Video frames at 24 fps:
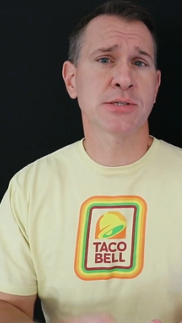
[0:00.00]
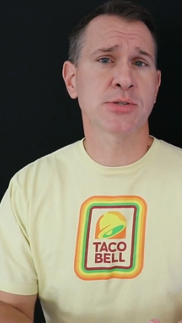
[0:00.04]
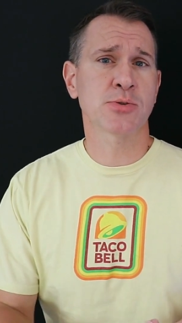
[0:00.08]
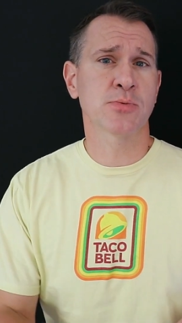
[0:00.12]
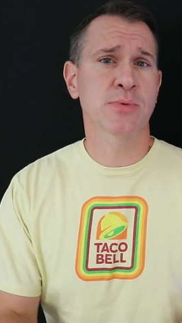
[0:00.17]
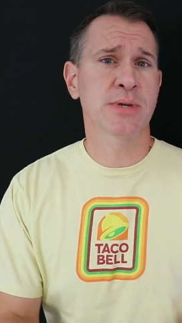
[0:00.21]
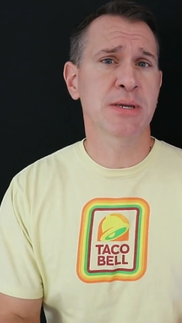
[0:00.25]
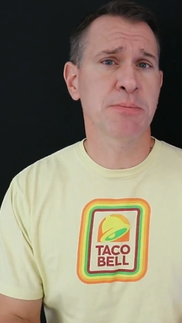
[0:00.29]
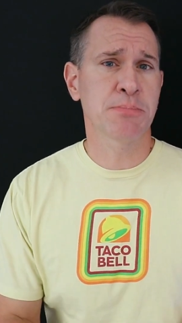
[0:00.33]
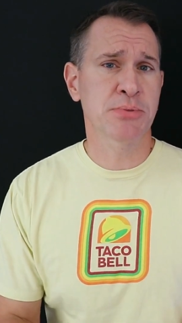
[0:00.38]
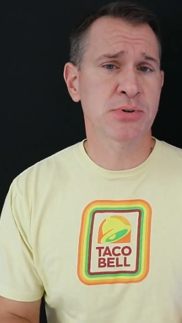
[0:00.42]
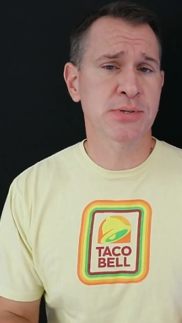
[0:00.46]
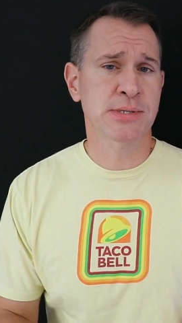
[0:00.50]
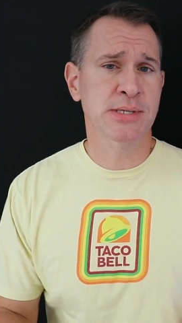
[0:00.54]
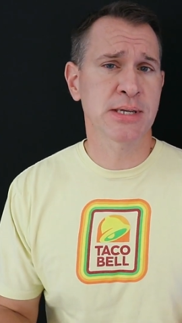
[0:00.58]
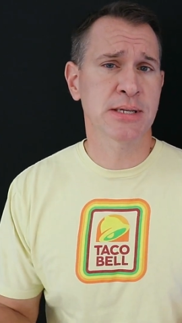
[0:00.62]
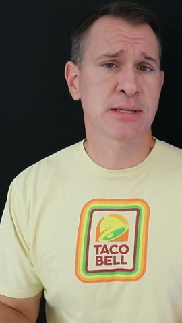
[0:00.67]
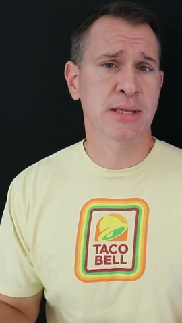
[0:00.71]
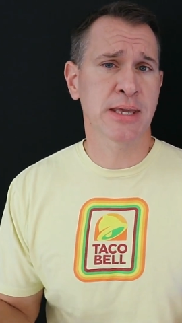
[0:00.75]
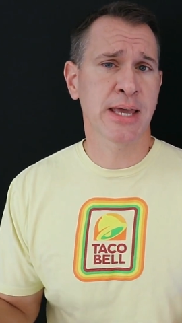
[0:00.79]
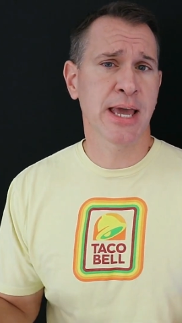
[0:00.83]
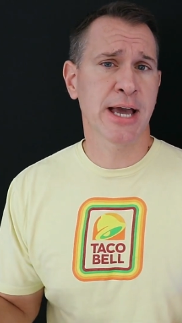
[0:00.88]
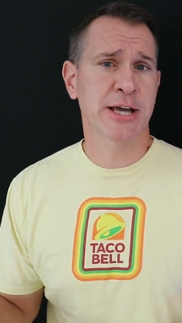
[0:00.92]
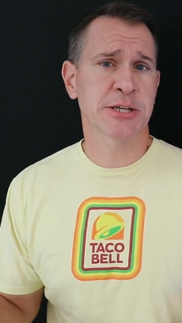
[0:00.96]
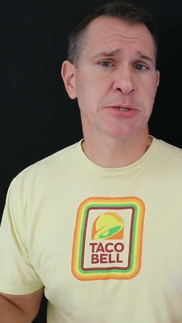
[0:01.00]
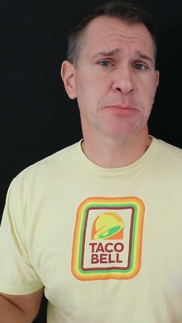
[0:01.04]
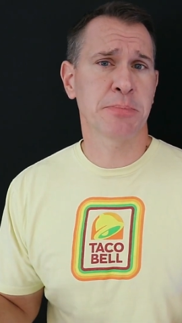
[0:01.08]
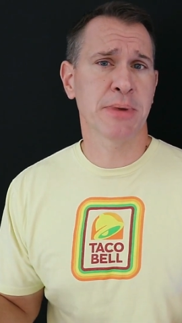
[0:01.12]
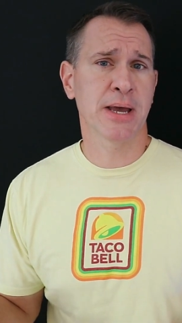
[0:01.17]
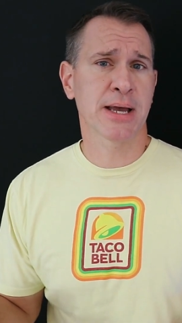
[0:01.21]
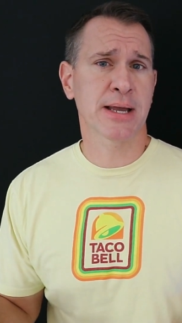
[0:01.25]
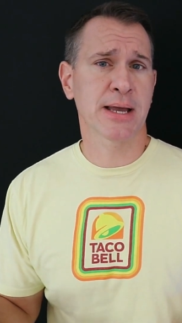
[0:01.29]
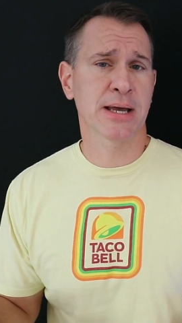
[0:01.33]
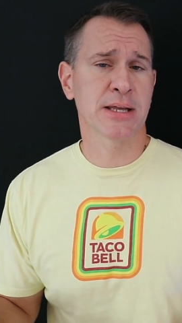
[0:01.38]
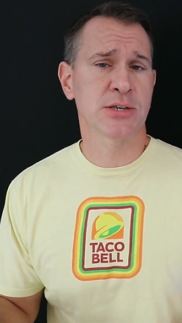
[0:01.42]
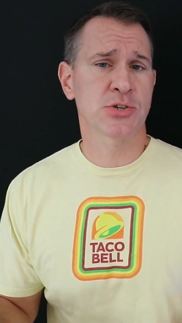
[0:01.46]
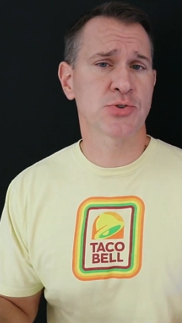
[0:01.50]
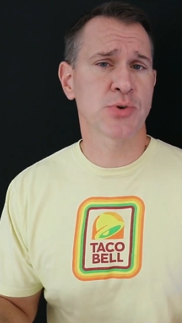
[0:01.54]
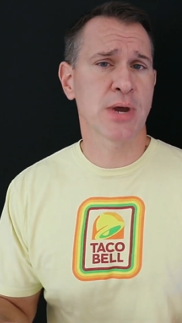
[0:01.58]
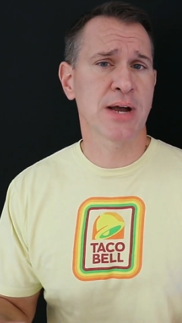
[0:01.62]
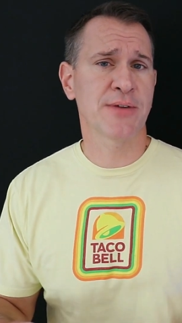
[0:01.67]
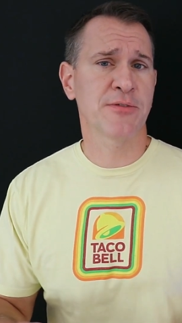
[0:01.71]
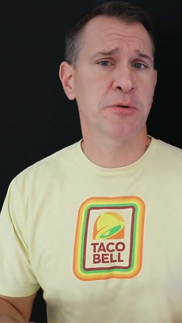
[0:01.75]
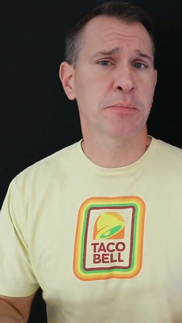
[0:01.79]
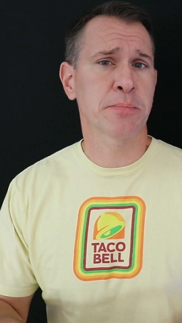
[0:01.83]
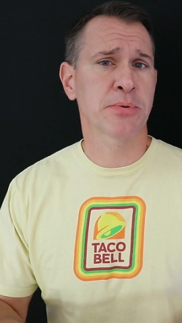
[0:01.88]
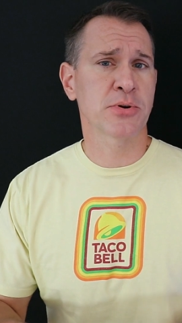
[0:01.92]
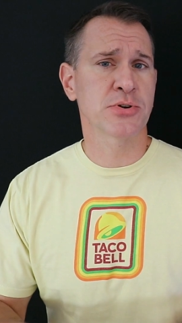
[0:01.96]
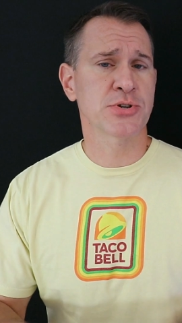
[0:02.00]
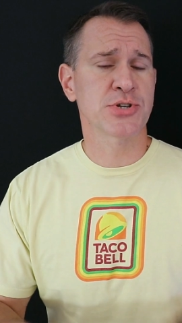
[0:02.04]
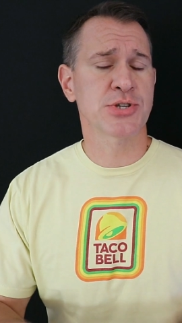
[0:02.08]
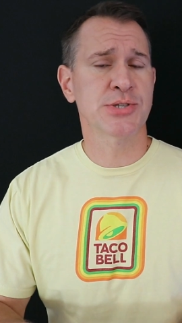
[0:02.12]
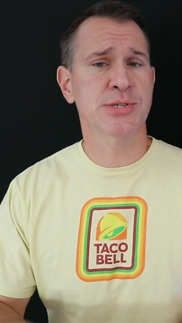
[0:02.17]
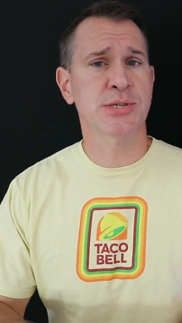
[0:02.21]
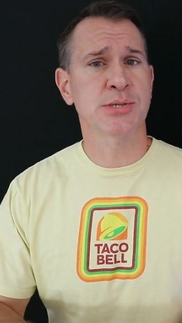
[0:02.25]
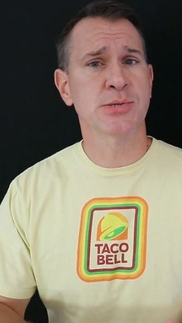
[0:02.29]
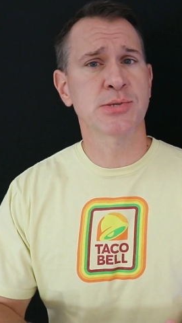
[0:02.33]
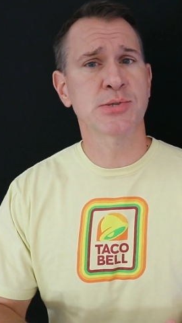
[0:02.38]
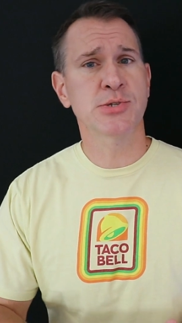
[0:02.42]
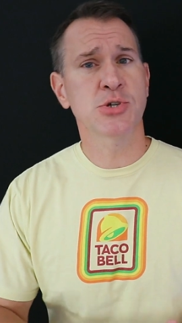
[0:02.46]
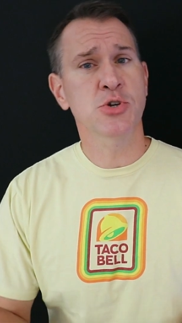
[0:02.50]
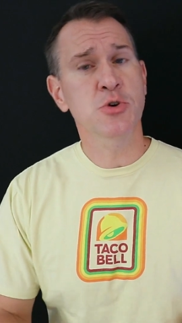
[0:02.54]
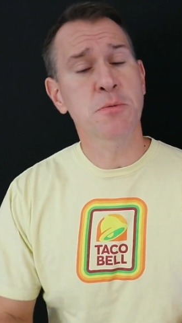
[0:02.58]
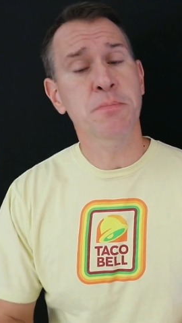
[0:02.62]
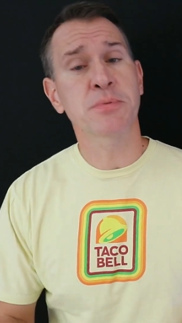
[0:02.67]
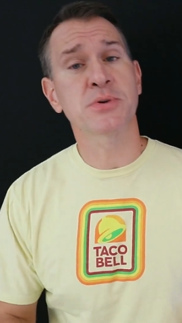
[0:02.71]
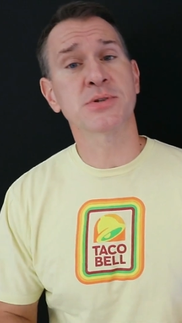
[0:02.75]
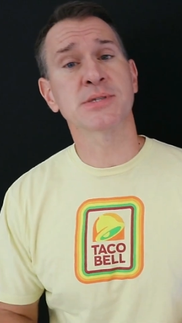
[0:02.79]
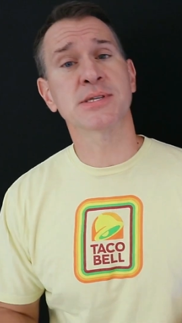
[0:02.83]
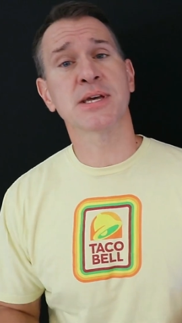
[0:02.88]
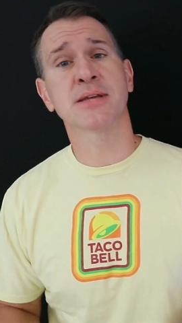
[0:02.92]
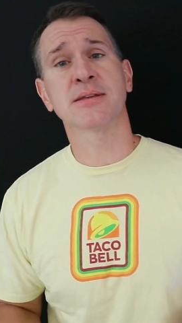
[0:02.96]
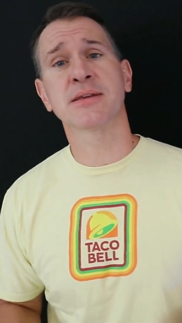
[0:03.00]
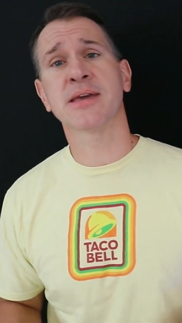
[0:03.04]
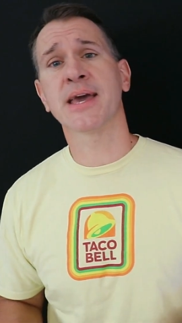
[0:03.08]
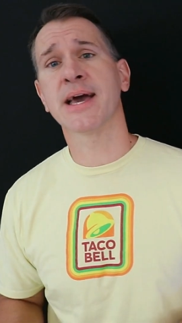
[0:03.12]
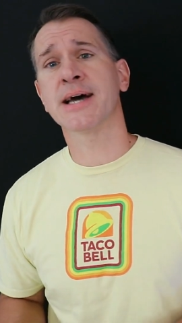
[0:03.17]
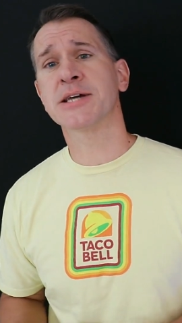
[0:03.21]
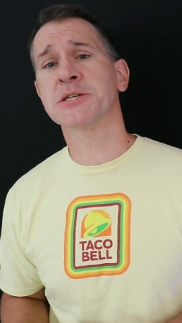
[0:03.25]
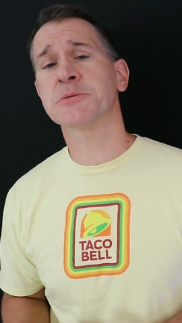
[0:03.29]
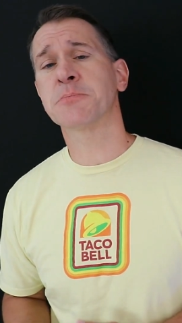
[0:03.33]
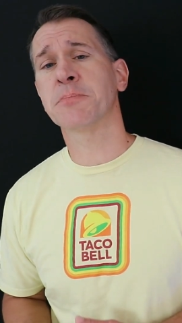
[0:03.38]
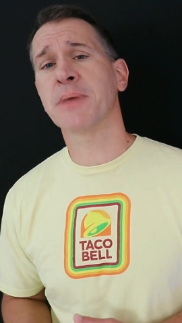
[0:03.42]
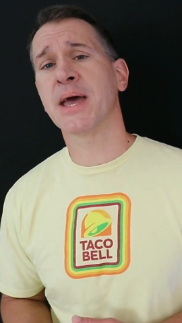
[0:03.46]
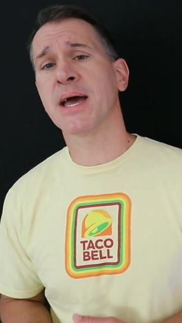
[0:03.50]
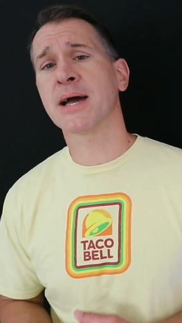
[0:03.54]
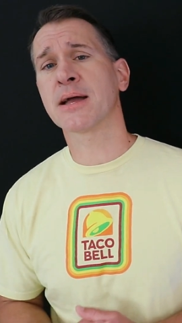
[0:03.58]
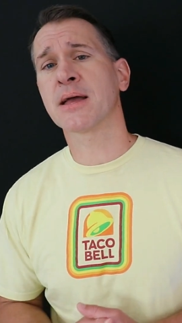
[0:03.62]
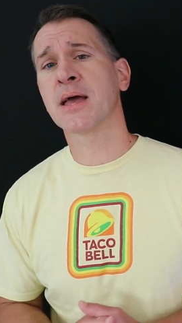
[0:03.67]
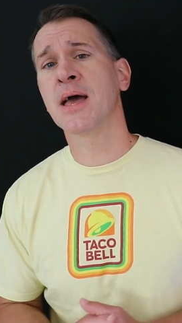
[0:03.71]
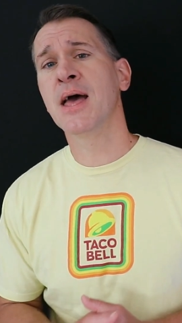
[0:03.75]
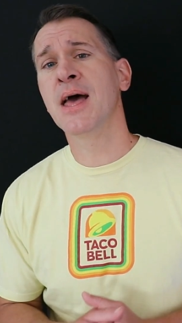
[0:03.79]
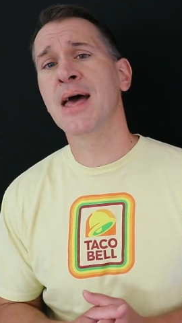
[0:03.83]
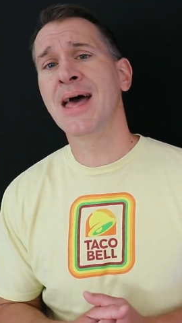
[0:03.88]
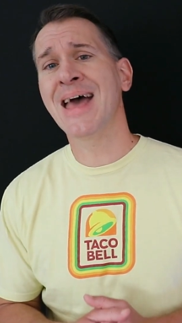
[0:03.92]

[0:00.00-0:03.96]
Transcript: 3% cash back on travel purchases, 2% cash back